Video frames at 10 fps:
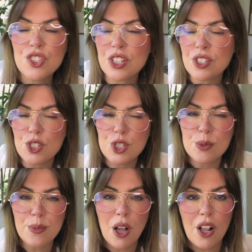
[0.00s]
She has a
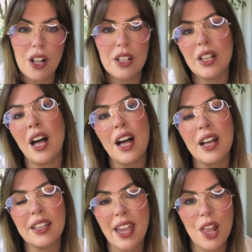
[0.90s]
small
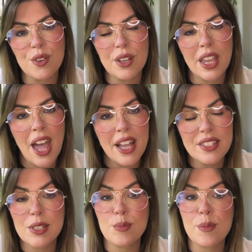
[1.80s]
gathering
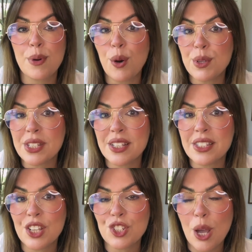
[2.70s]
at Sleepy Poets
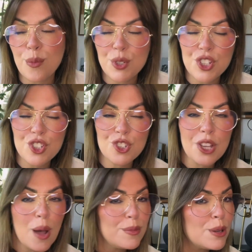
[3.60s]
Antique Shop, which is
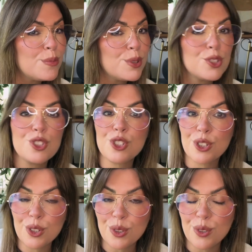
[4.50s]
shop number
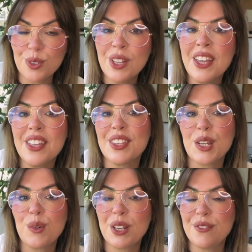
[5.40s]
2
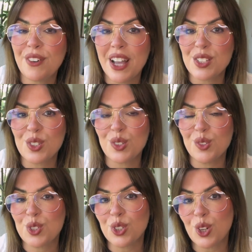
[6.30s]
that I would advise
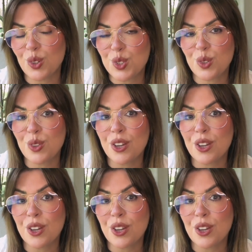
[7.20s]
you to go to.